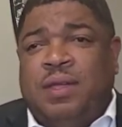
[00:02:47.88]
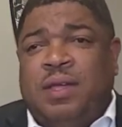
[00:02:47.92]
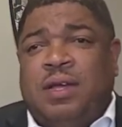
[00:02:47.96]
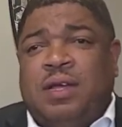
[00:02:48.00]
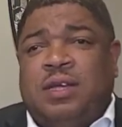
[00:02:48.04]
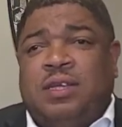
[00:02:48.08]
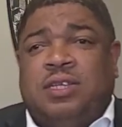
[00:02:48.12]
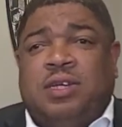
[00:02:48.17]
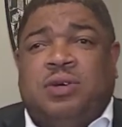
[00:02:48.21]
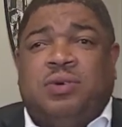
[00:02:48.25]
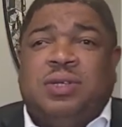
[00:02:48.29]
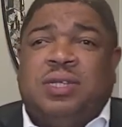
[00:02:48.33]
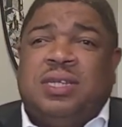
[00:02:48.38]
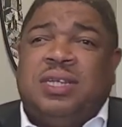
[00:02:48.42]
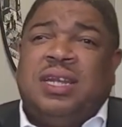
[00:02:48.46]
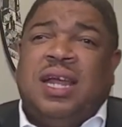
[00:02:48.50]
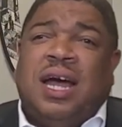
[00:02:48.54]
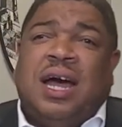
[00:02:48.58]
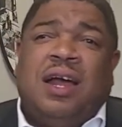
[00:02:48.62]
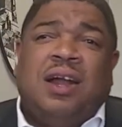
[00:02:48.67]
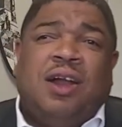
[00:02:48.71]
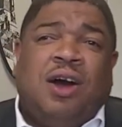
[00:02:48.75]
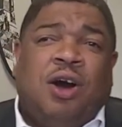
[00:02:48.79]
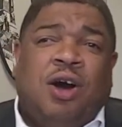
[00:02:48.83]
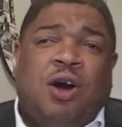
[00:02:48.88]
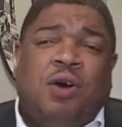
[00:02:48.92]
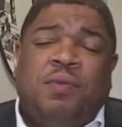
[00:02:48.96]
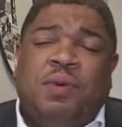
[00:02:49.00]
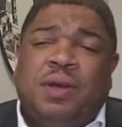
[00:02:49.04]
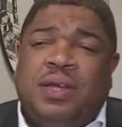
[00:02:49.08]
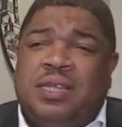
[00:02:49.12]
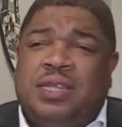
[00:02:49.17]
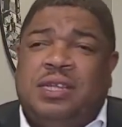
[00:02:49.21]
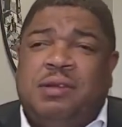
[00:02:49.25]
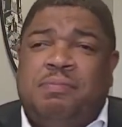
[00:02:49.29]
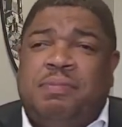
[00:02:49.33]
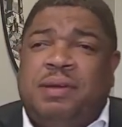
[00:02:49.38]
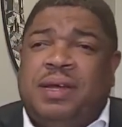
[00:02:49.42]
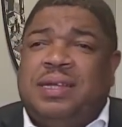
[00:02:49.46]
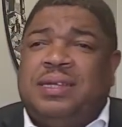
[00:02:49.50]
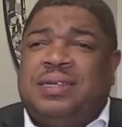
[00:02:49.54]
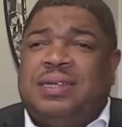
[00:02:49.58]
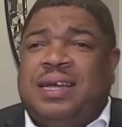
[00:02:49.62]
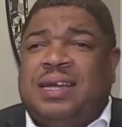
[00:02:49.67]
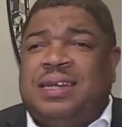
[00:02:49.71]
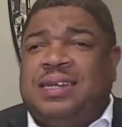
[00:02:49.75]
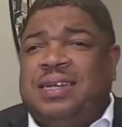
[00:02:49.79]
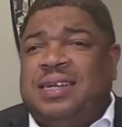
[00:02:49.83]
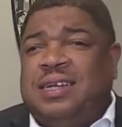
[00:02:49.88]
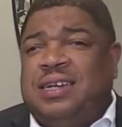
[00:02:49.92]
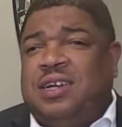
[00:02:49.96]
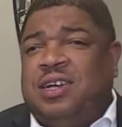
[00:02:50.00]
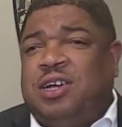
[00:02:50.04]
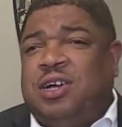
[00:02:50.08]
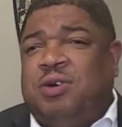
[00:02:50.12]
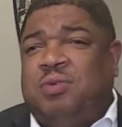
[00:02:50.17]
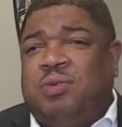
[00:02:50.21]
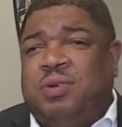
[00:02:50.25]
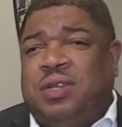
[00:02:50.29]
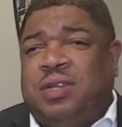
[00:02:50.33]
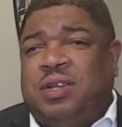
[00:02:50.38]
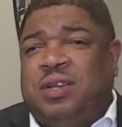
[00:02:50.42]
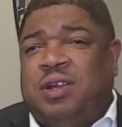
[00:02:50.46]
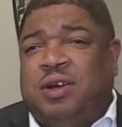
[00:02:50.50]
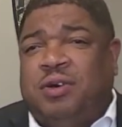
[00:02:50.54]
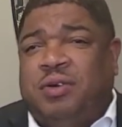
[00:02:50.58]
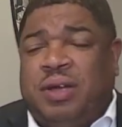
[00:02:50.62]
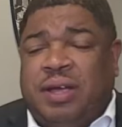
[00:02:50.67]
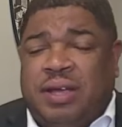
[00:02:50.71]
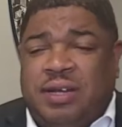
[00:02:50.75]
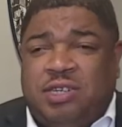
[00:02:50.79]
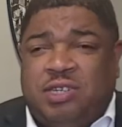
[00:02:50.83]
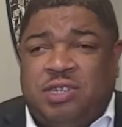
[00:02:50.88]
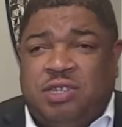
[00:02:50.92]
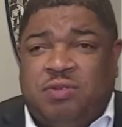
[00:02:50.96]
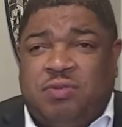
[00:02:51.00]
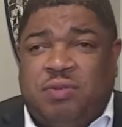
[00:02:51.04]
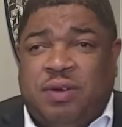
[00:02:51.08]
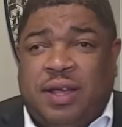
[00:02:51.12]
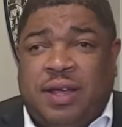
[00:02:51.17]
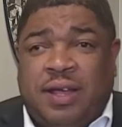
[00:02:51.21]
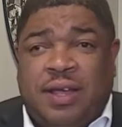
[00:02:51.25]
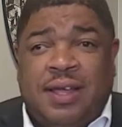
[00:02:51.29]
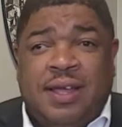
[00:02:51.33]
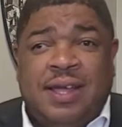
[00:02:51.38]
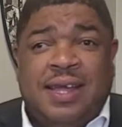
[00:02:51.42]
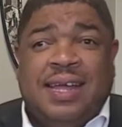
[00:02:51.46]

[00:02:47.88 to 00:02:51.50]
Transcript: So it's not always the best idea to go with the low interest rate